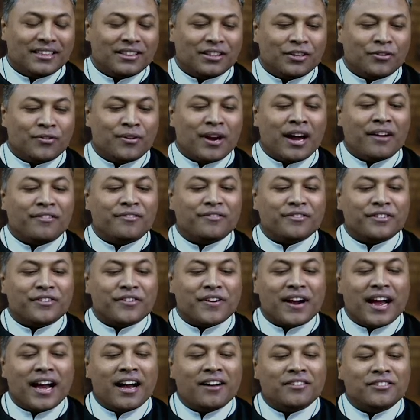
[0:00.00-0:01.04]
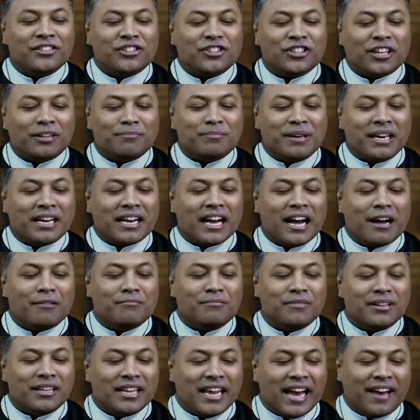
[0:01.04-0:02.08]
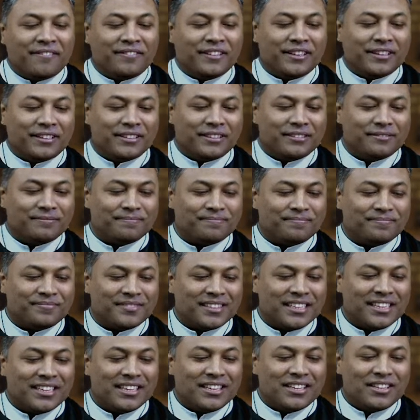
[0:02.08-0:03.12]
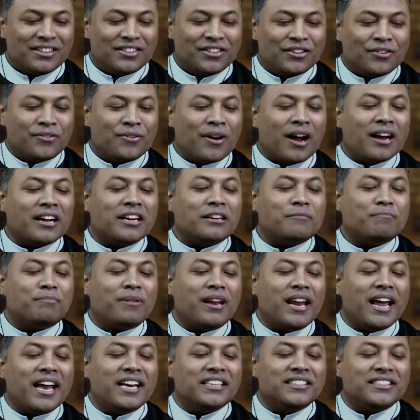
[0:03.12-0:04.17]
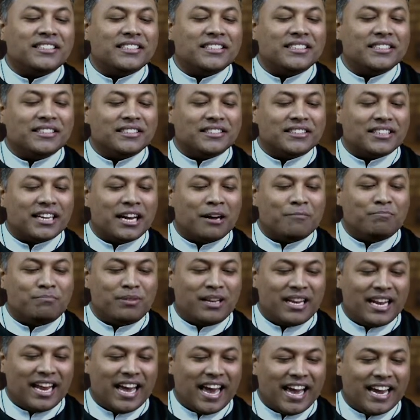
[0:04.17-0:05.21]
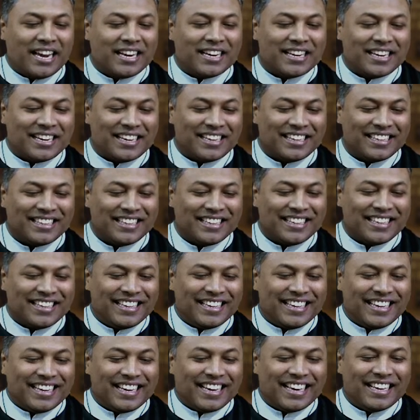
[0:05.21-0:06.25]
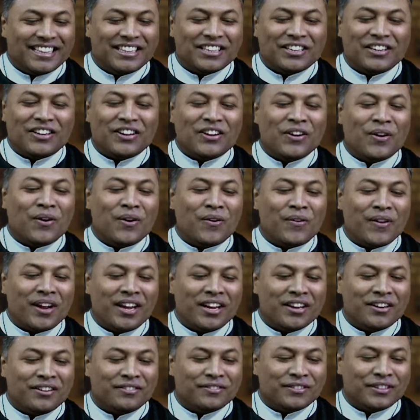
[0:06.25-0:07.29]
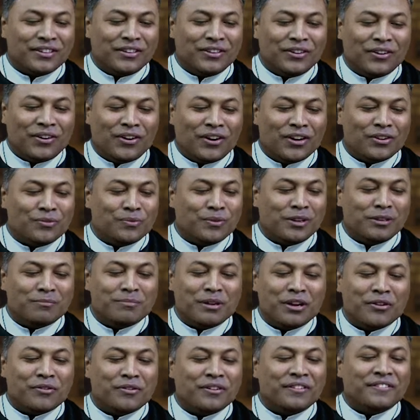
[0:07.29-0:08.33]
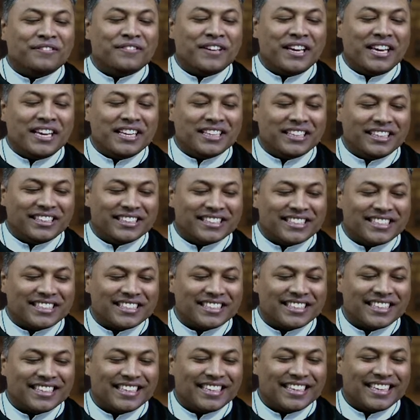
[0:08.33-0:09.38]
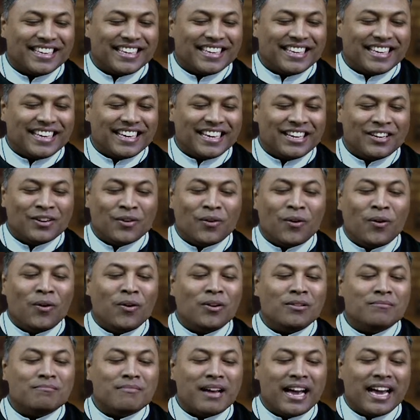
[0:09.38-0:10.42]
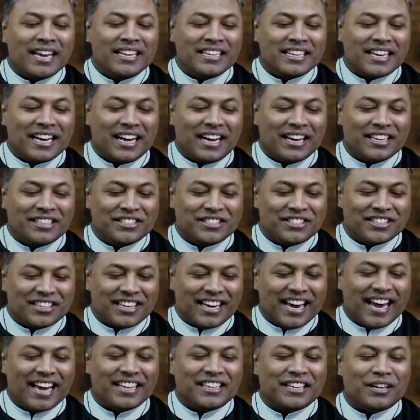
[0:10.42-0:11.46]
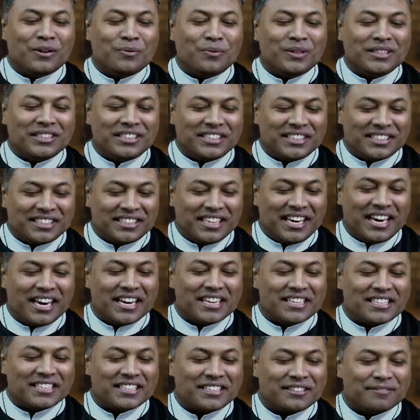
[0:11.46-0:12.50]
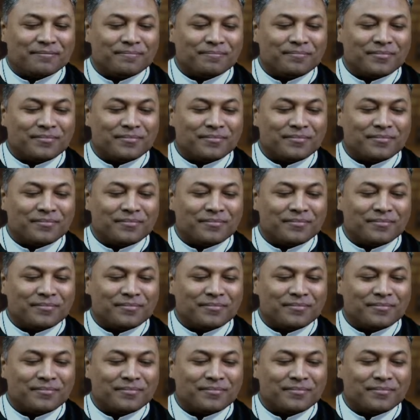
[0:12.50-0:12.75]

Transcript: The rough ground shall become level, the rugged places a plain, and the glory of the Lord will be revealed, and all mankind together will see it,